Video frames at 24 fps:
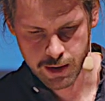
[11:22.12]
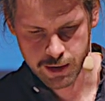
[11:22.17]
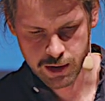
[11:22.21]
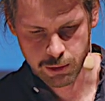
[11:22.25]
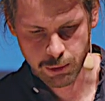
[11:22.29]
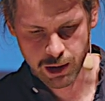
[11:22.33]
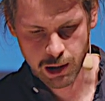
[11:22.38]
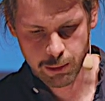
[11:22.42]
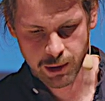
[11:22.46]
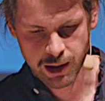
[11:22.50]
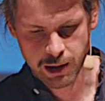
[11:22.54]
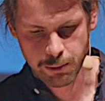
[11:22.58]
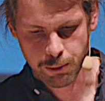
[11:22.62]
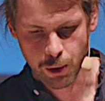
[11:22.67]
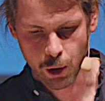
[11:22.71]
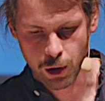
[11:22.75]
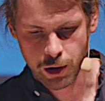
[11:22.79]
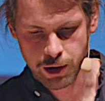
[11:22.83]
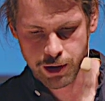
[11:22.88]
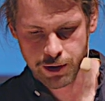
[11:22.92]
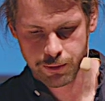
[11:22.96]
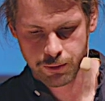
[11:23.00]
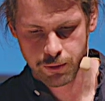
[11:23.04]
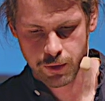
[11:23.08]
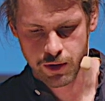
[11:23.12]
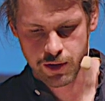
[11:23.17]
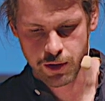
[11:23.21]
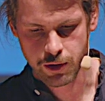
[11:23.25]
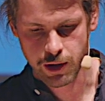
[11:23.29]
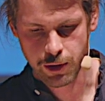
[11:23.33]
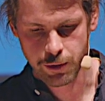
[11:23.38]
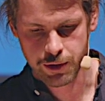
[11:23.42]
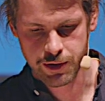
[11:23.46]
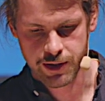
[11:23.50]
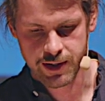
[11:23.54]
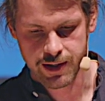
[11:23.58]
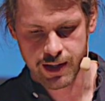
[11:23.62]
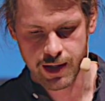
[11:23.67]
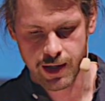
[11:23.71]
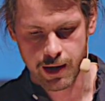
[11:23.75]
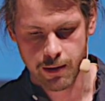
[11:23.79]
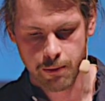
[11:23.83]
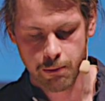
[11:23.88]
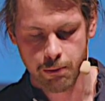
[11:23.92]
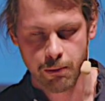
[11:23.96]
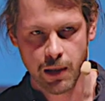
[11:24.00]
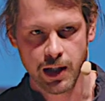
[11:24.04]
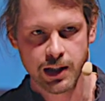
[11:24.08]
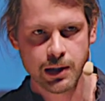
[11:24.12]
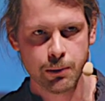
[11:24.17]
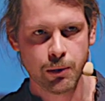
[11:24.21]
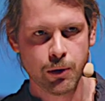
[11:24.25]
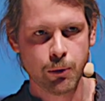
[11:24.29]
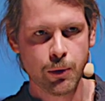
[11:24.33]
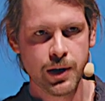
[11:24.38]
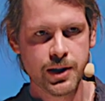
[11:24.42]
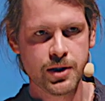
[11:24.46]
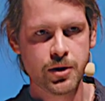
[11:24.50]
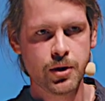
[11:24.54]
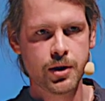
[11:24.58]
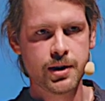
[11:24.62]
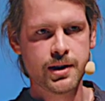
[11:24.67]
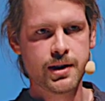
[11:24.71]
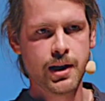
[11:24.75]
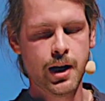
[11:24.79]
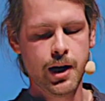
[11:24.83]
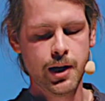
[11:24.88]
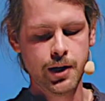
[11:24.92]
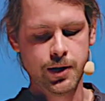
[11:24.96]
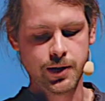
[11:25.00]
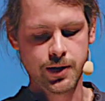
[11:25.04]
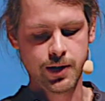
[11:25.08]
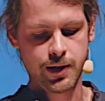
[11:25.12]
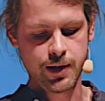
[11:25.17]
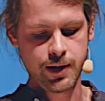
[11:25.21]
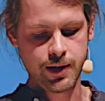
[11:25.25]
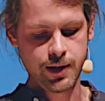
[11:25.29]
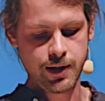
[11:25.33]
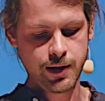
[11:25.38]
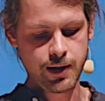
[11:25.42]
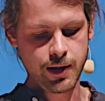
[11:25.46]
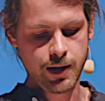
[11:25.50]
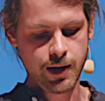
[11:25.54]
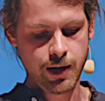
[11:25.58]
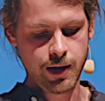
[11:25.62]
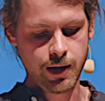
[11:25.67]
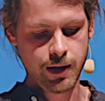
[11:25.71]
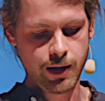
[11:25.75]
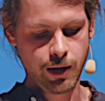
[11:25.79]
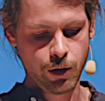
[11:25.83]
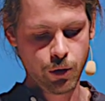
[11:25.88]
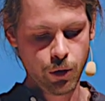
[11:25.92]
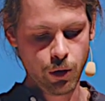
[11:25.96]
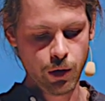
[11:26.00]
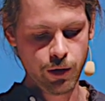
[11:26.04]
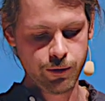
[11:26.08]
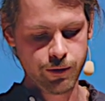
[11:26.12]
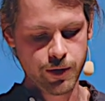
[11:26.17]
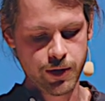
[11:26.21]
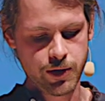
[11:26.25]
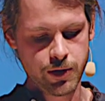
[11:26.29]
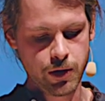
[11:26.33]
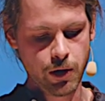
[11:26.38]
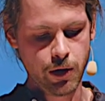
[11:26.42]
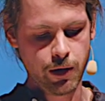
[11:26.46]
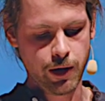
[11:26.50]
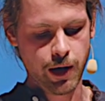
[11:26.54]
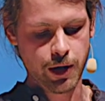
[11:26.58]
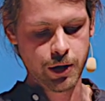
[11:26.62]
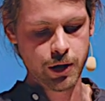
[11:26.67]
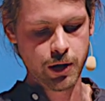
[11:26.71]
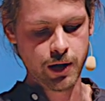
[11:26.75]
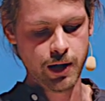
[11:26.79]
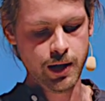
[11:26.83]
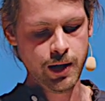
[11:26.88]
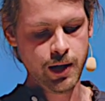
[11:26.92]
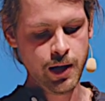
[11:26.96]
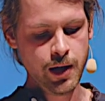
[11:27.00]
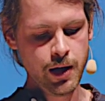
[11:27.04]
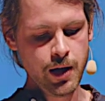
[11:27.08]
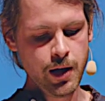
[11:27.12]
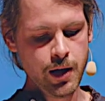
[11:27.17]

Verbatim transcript: So what about the board? So there is um, multiple ways to design this, and this is uh, the core of this talk, actually.